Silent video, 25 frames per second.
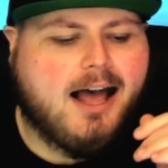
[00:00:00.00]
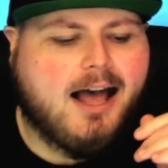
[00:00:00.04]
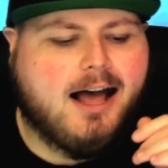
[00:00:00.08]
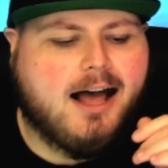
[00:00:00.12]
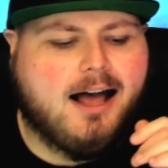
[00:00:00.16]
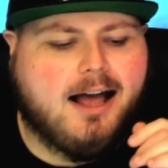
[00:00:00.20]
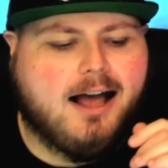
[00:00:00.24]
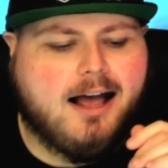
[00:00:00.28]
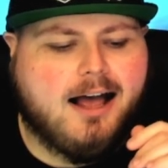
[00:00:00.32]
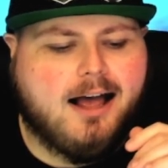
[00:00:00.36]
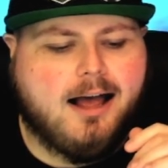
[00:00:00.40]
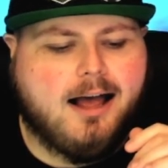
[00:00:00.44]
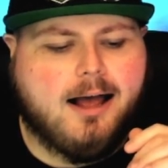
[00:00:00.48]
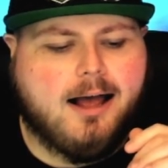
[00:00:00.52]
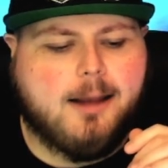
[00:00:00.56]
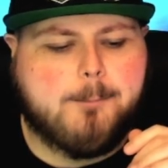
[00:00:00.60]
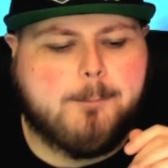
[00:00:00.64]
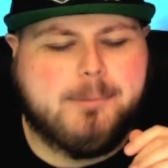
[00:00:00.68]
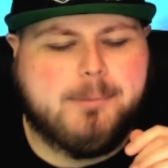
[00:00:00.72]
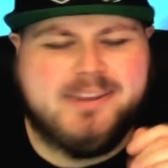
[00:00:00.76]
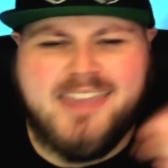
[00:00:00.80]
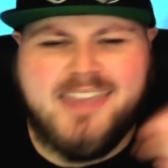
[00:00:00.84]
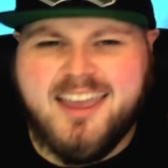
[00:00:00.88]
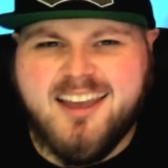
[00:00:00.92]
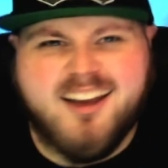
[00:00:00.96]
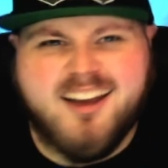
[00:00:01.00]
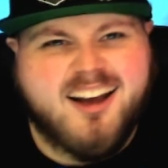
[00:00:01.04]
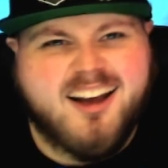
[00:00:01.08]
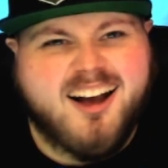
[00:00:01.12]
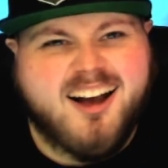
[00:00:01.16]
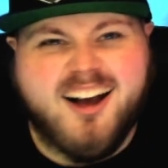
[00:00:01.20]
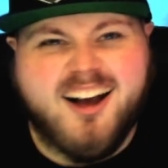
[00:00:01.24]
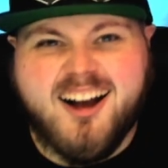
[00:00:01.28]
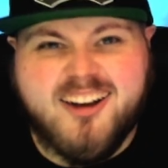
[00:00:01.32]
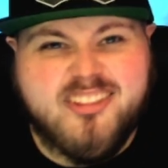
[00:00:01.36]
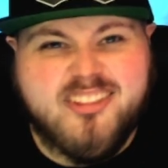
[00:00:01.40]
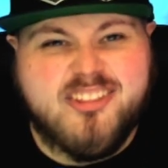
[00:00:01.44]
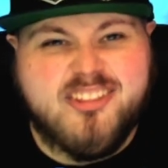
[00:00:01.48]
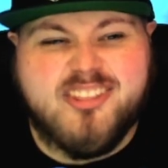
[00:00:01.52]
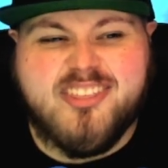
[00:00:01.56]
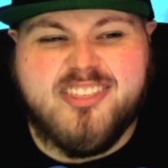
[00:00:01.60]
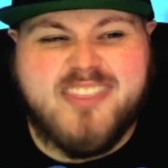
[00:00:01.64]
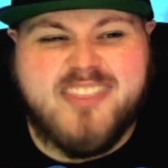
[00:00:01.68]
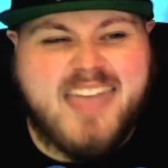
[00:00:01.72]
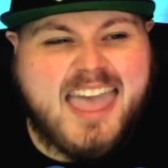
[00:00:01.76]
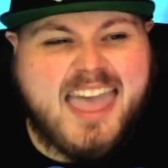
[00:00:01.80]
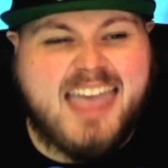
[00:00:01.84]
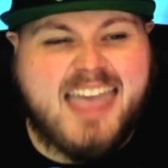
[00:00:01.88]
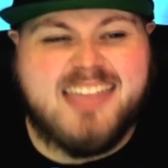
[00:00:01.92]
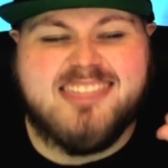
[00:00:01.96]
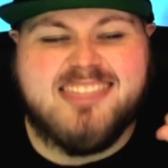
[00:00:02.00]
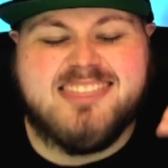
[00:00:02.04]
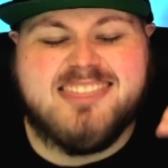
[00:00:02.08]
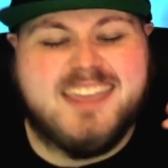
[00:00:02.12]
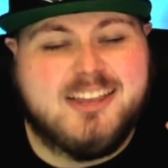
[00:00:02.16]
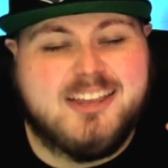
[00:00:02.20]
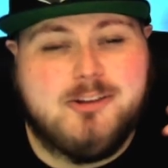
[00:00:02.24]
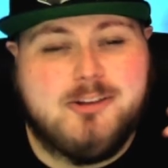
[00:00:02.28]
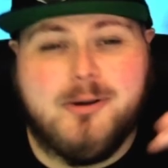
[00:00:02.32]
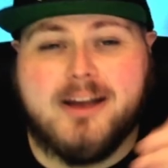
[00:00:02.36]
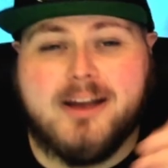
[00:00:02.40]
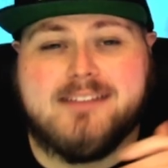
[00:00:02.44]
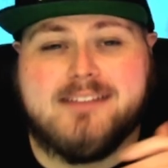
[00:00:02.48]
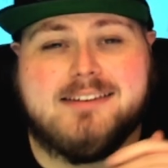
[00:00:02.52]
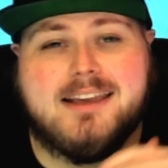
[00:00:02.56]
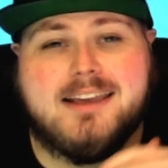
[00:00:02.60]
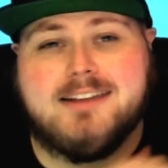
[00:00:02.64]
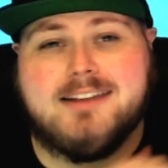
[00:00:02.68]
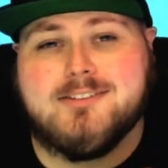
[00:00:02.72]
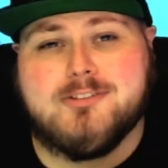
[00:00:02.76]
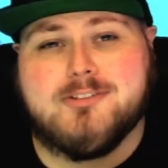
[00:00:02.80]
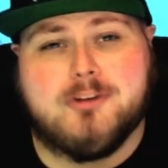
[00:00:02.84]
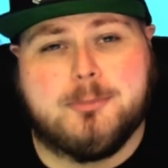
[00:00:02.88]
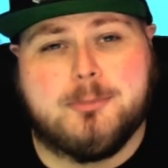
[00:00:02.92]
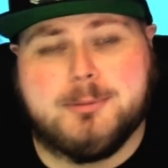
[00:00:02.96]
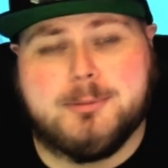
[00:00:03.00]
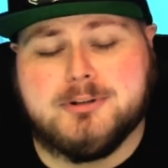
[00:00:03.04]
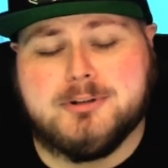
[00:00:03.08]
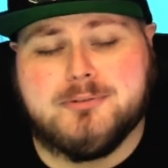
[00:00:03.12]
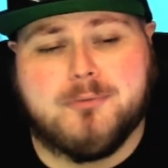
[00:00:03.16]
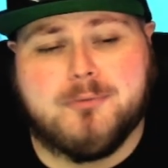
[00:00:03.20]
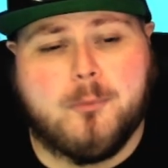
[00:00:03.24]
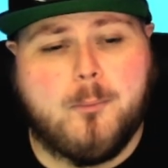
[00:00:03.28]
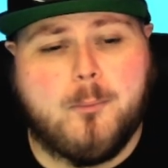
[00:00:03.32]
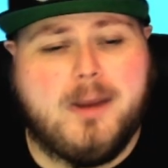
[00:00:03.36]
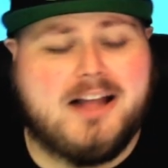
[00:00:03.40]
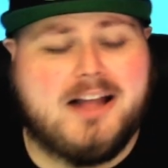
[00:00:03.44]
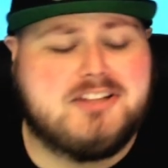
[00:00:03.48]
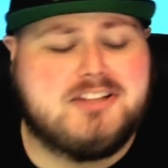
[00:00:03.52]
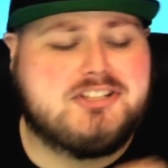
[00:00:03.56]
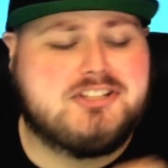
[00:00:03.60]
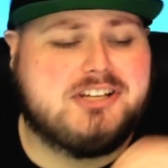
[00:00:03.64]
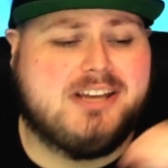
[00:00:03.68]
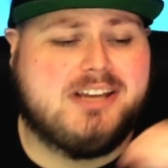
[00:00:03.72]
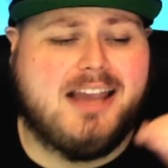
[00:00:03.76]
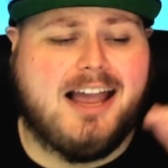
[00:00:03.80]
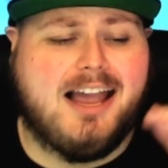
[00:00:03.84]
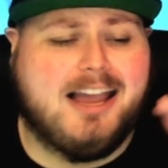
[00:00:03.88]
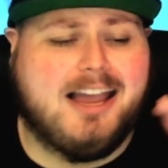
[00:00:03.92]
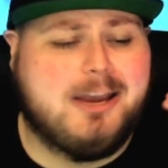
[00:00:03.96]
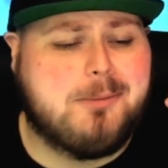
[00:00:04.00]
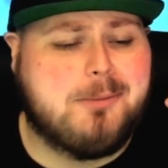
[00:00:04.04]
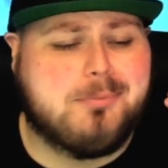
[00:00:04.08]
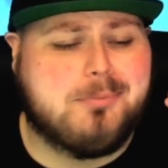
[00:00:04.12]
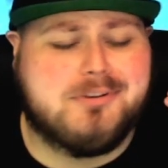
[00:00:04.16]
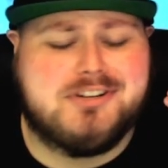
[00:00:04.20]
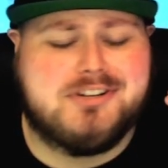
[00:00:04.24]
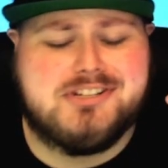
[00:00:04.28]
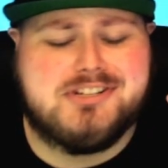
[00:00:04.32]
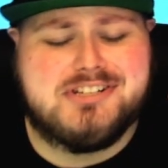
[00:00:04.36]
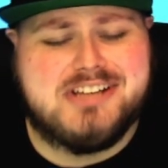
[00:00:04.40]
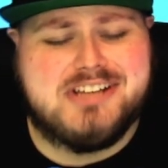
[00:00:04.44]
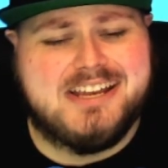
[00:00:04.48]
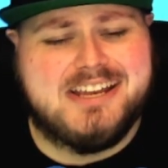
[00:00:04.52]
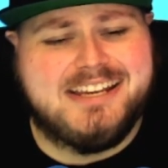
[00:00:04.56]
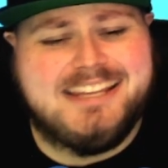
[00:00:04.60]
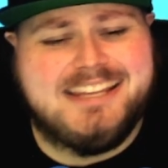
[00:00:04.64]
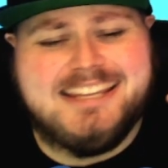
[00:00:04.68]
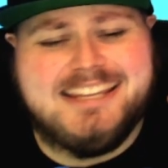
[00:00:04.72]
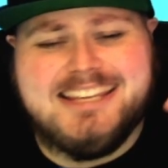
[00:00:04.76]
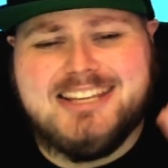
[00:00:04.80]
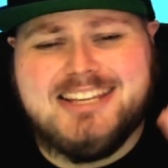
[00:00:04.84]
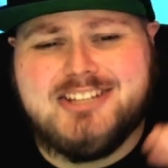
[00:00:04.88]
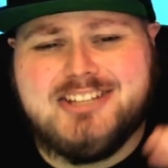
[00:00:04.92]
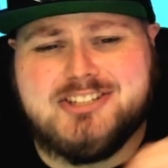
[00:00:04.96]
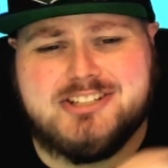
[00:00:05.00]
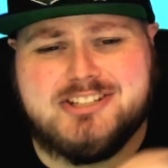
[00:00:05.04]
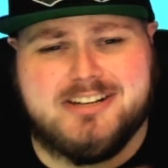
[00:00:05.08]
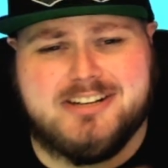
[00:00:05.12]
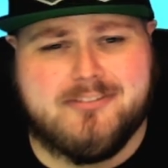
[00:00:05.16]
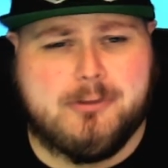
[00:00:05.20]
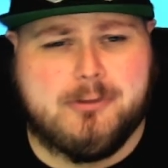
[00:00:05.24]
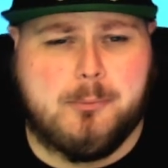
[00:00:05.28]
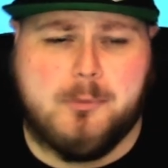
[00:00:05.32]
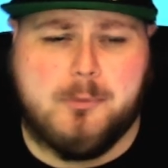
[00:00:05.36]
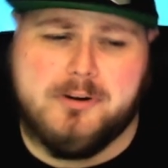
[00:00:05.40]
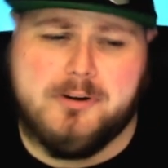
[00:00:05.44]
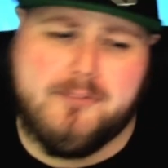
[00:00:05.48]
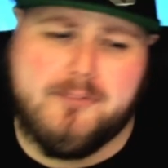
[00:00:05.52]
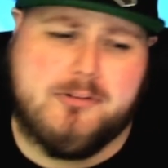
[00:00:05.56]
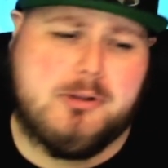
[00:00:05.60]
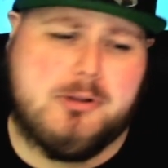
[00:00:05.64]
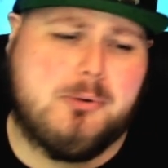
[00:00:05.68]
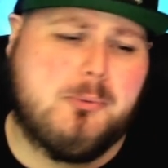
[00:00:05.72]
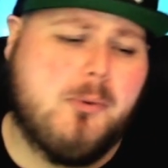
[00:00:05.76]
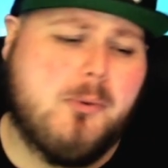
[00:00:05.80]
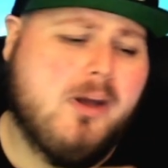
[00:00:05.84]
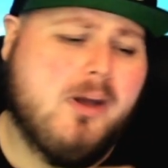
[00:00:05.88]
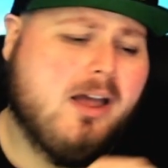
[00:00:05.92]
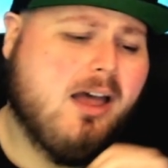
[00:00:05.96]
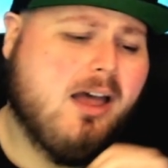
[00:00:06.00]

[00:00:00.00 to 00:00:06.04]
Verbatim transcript: Uh, but yeah, other than that, thank you guys again so much for watching. I appreciate each and every one of you